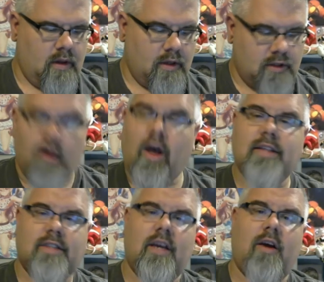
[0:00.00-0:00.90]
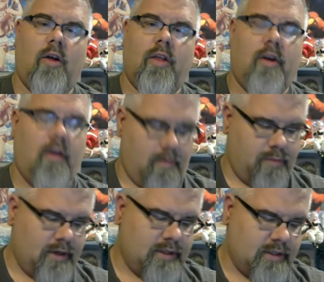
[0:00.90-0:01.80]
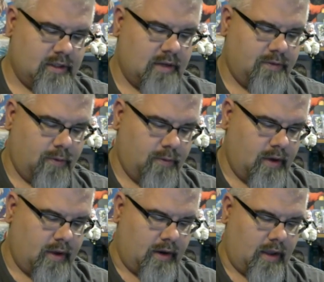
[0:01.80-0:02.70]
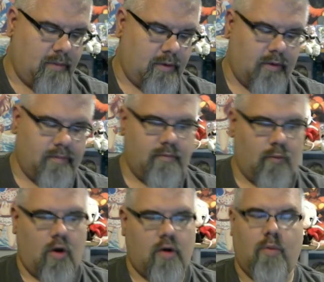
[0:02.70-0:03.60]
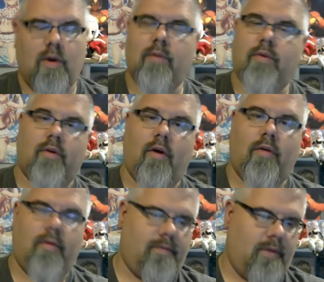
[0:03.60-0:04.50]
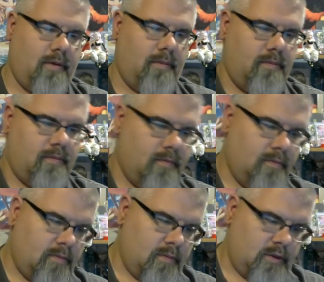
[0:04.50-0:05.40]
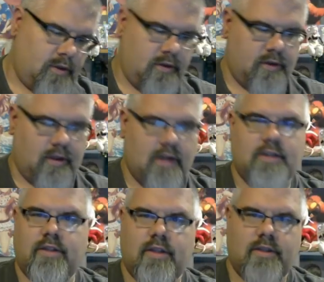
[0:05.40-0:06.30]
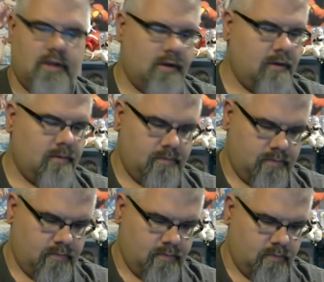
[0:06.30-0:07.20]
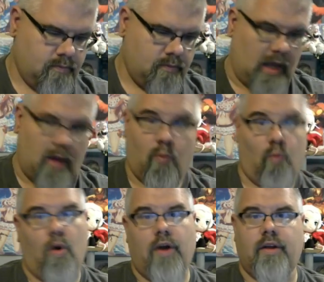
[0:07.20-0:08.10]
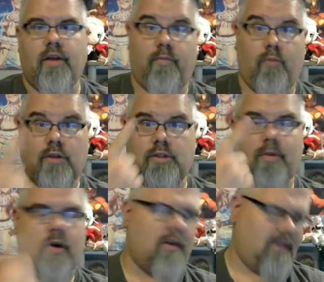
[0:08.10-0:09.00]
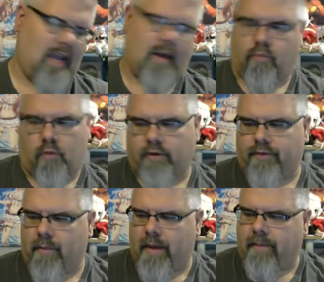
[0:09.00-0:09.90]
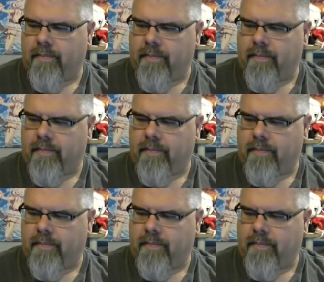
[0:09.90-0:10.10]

So I'd say all in all, a pretty successful run. Able to walk away with all of the Choose Your Legends this year in one spark. Yeah, works for me.